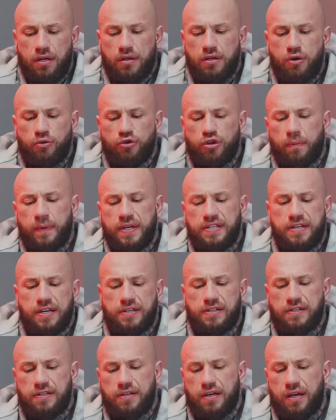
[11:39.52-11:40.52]
usual
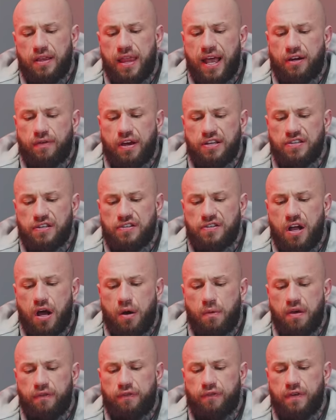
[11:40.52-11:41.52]
business, leg raise to
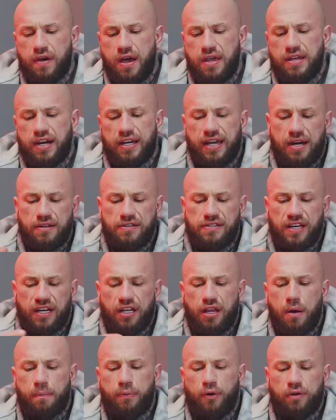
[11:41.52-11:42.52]
start with, and then again,
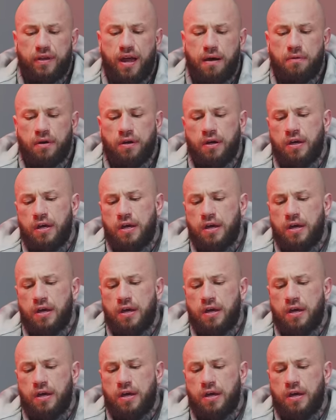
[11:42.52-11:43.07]
single arm pull down.